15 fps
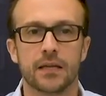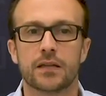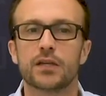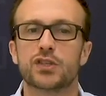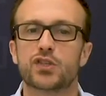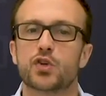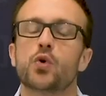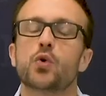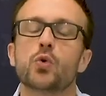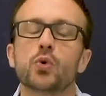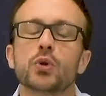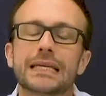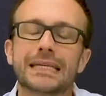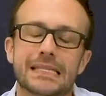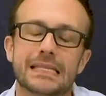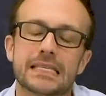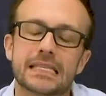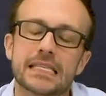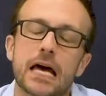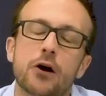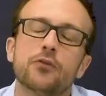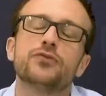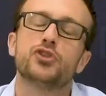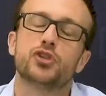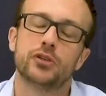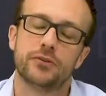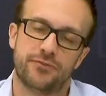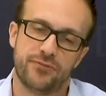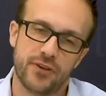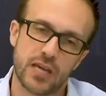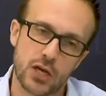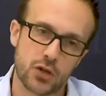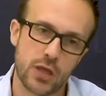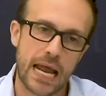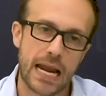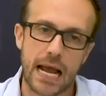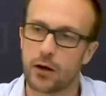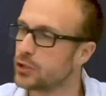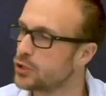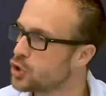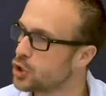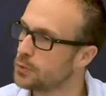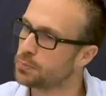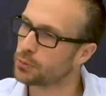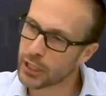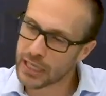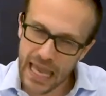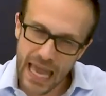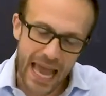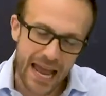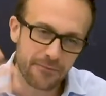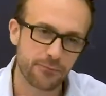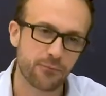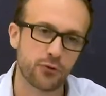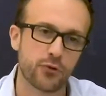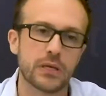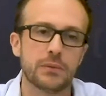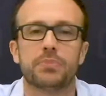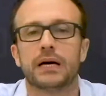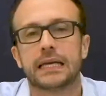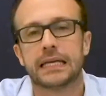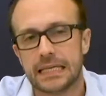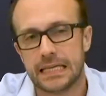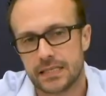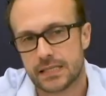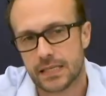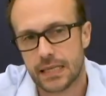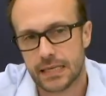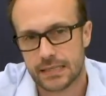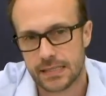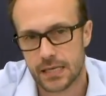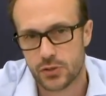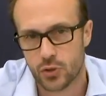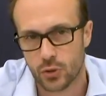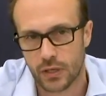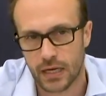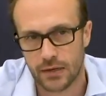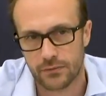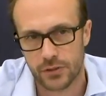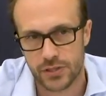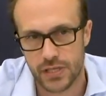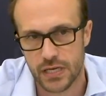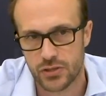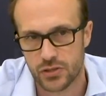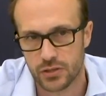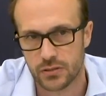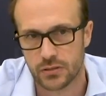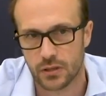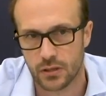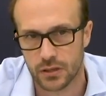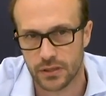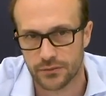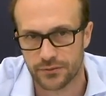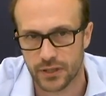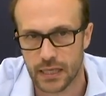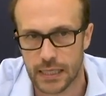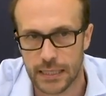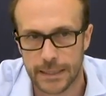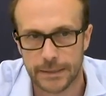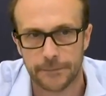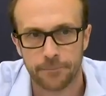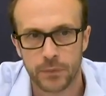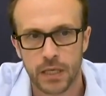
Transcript: The tool itself should figure that out and should bring everybody into that central conversation on the fly.